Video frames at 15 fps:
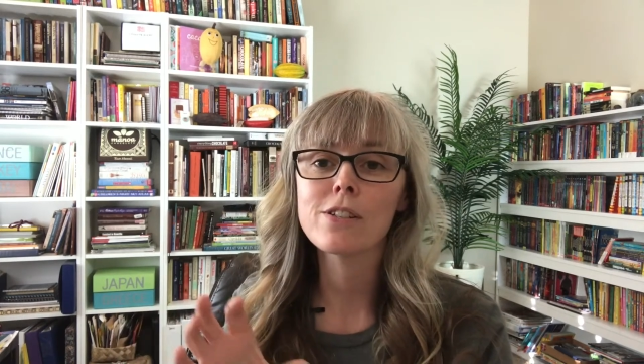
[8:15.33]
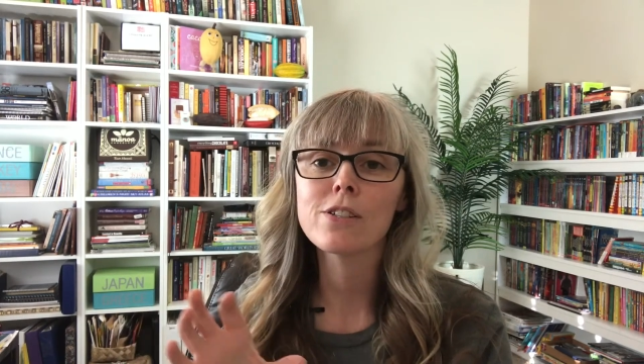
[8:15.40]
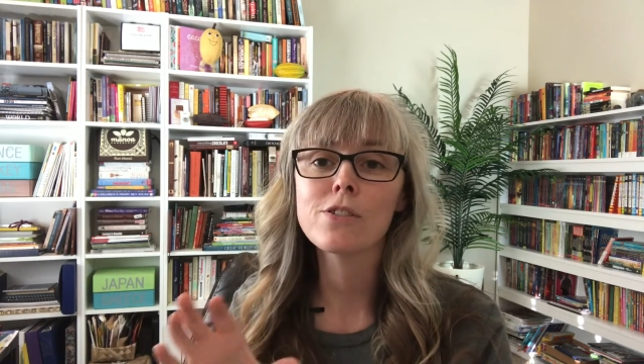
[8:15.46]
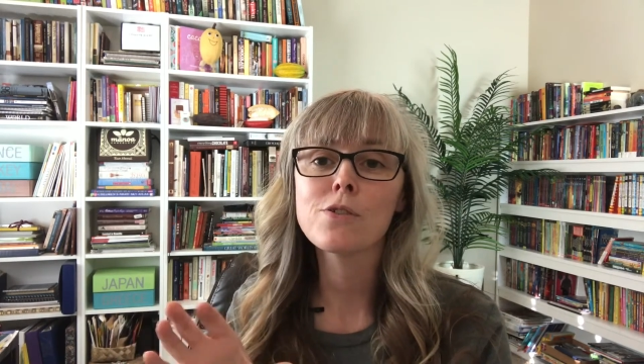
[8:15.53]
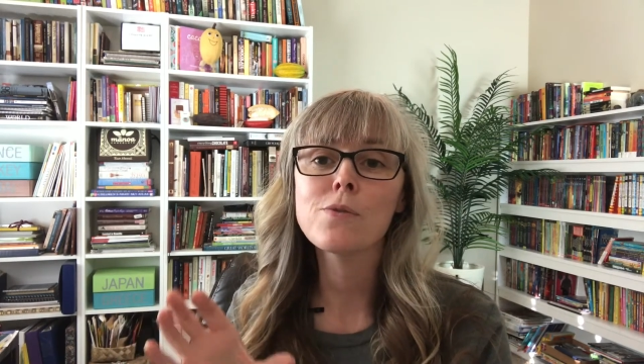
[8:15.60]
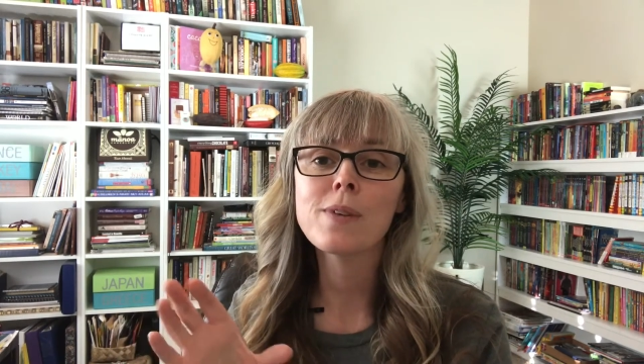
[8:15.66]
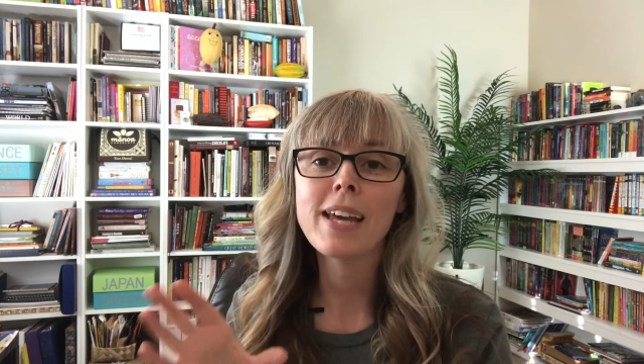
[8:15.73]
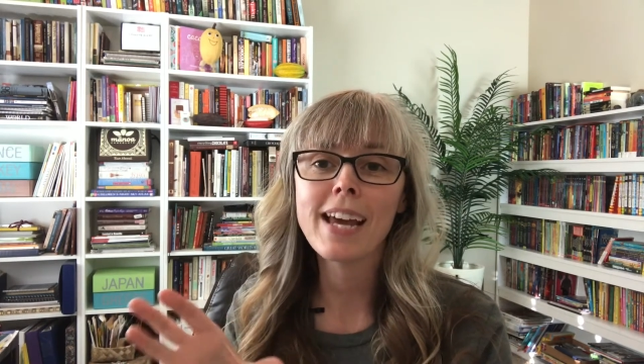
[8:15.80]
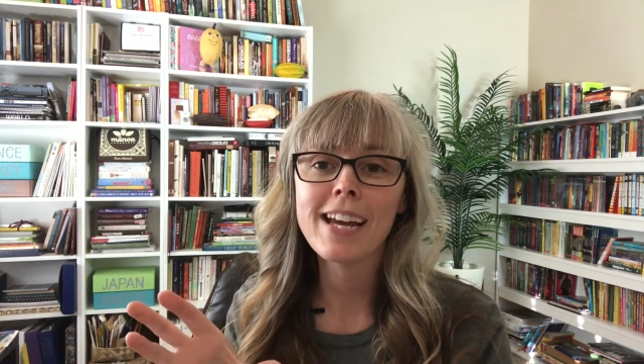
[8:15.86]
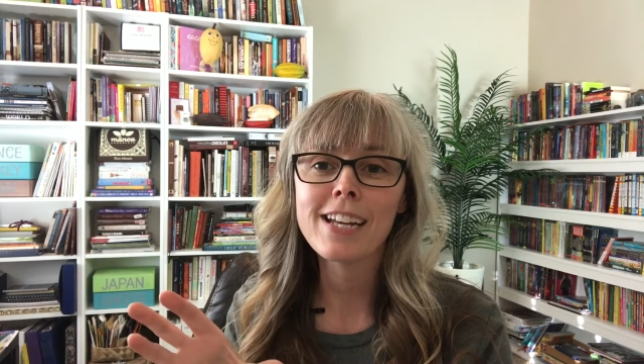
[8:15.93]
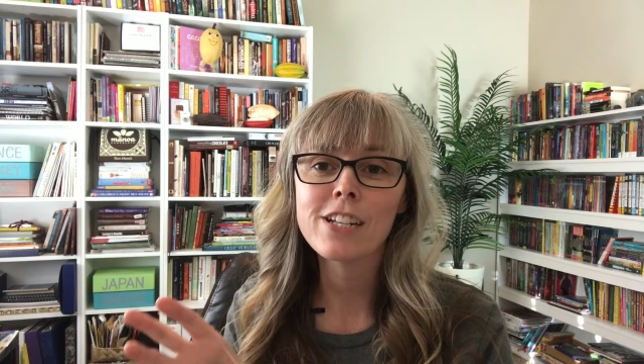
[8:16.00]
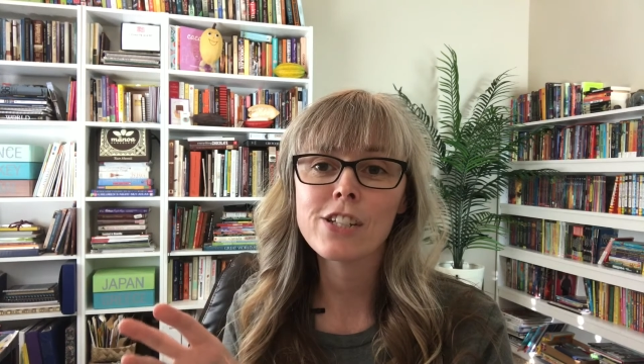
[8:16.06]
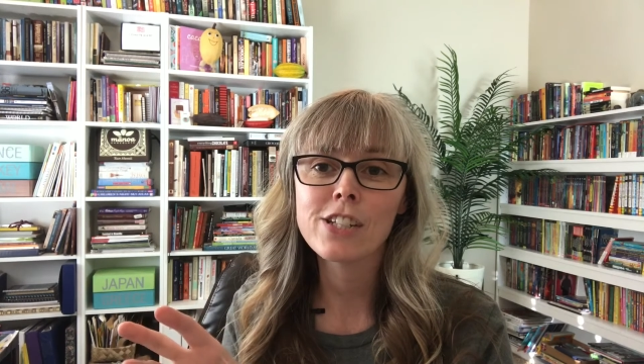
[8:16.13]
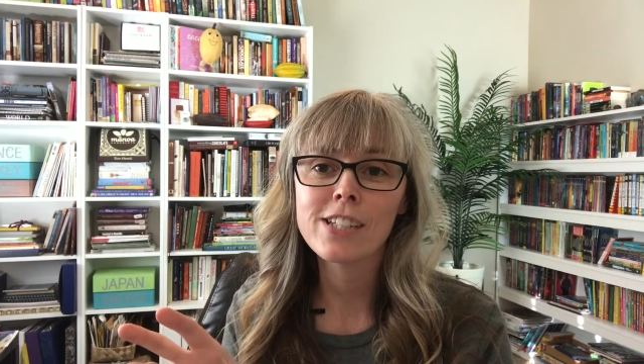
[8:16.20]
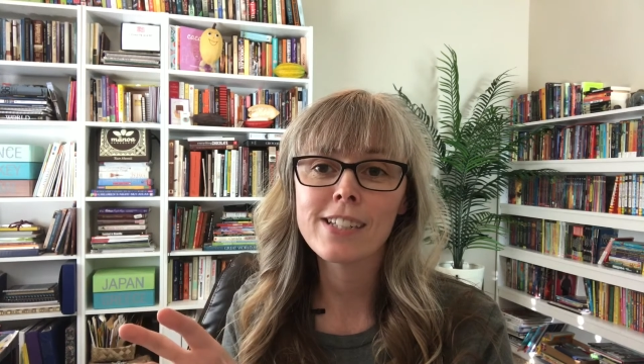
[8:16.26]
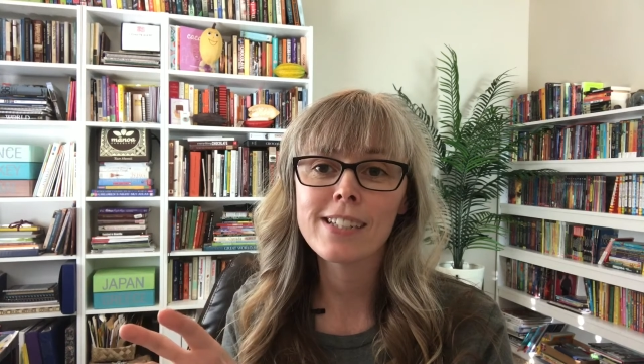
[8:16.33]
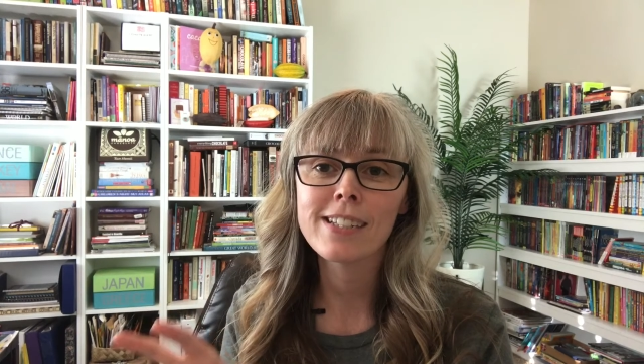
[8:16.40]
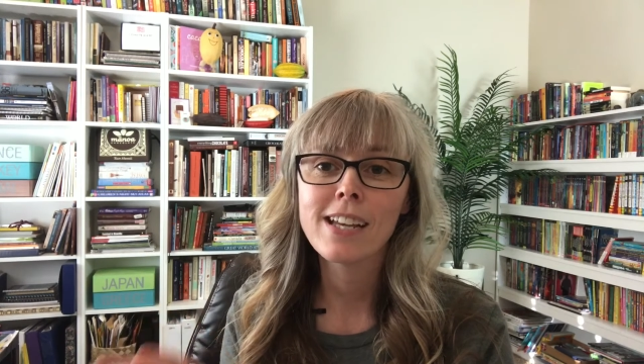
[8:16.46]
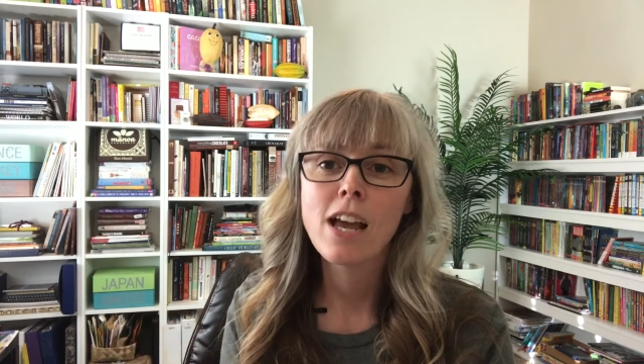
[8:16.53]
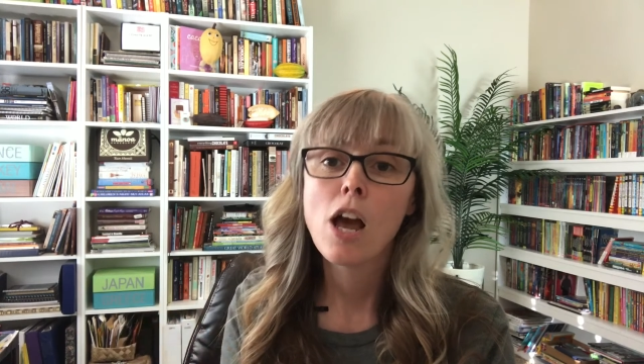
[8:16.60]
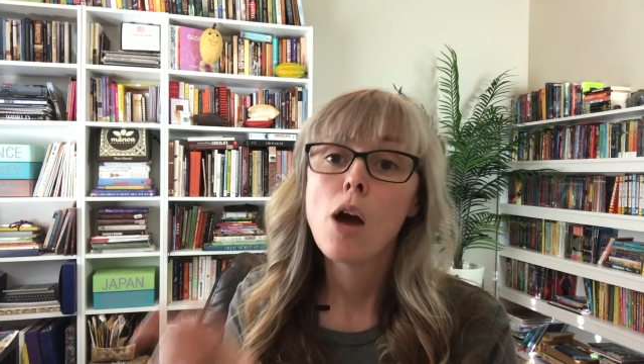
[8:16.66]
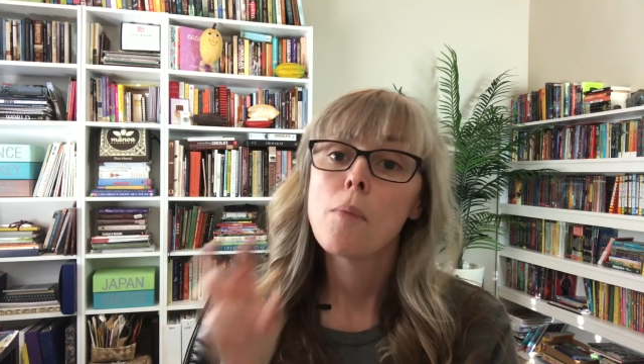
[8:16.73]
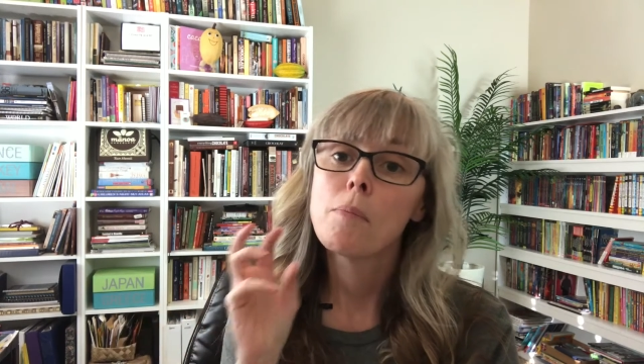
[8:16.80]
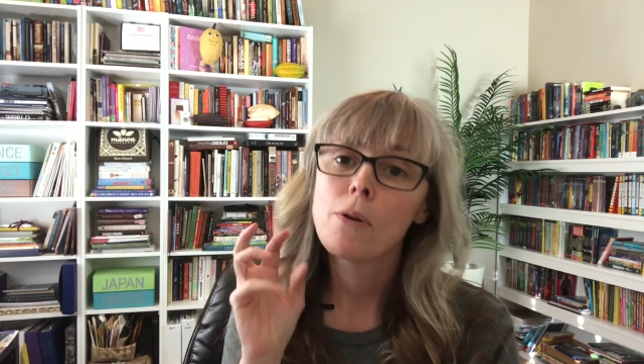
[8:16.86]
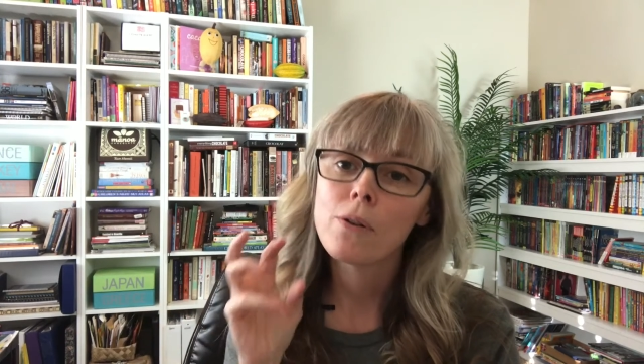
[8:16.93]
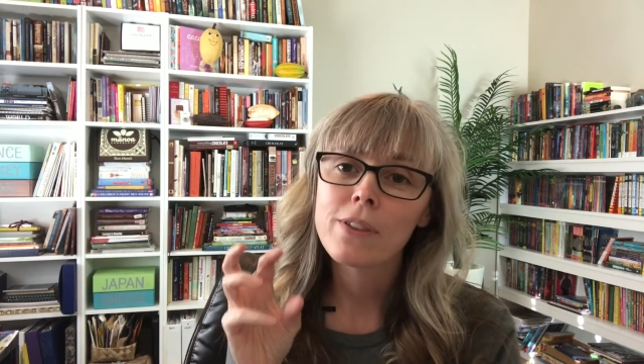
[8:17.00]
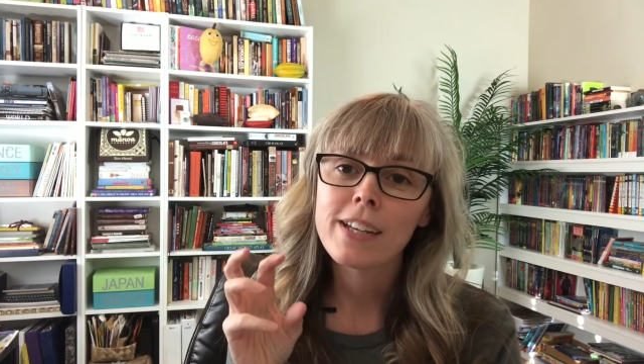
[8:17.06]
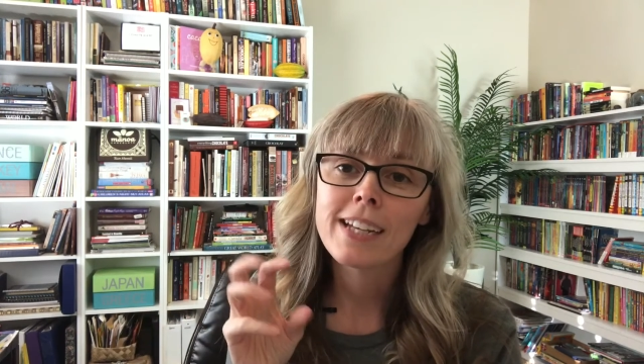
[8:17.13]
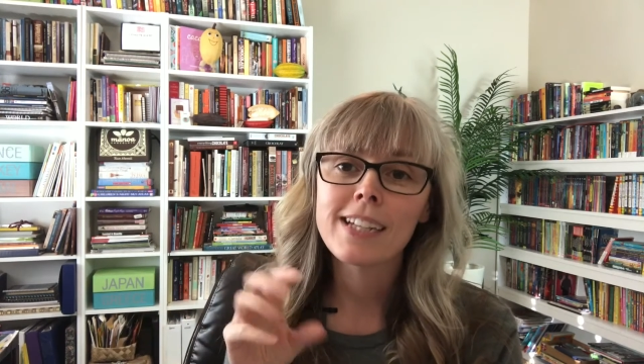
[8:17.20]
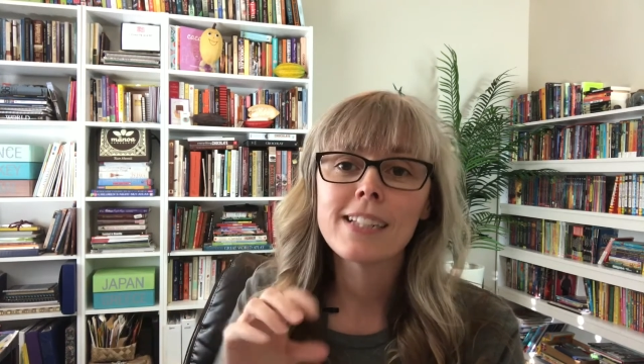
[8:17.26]
So you can't just pull
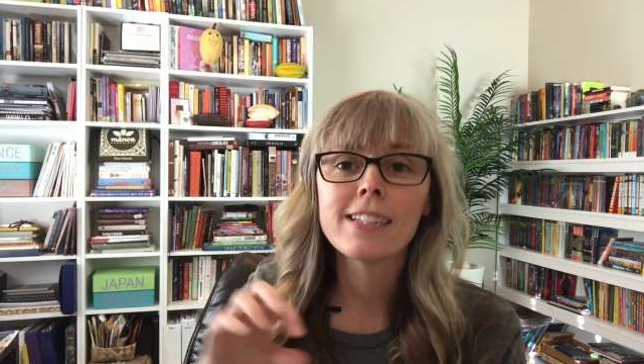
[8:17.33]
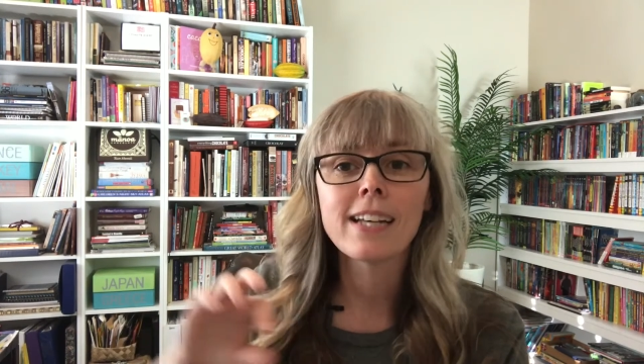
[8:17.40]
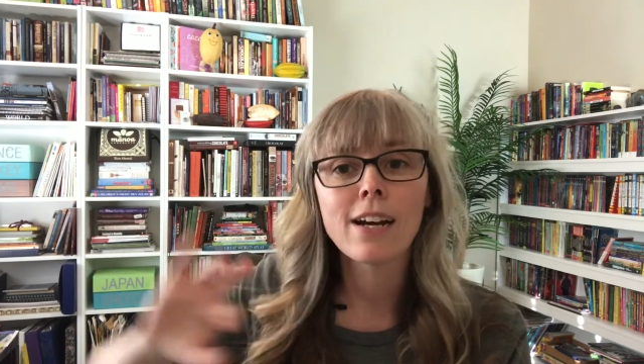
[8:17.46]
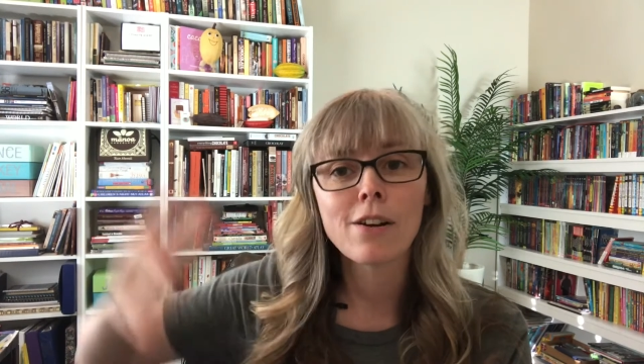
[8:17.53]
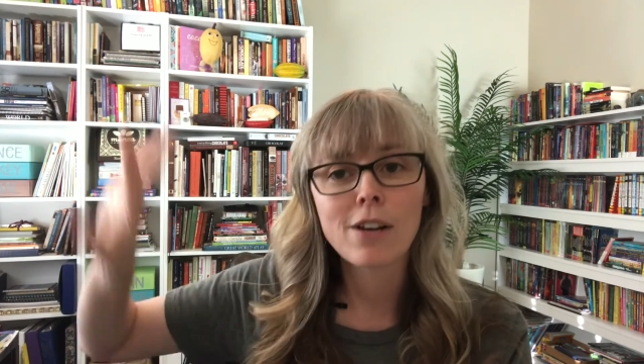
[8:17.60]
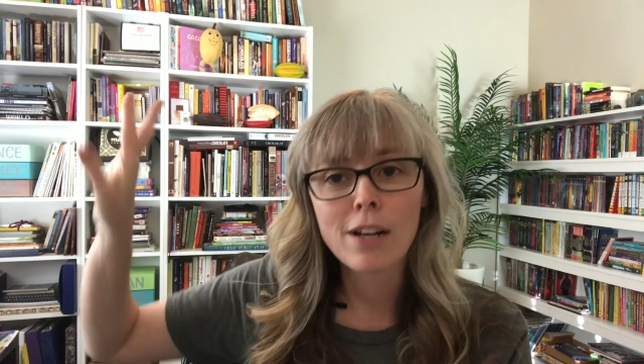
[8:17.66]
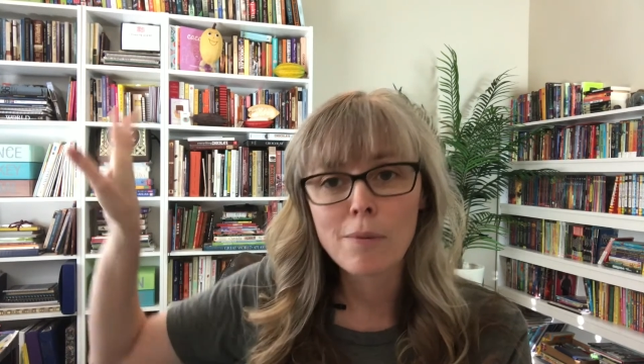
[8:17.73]
the kids out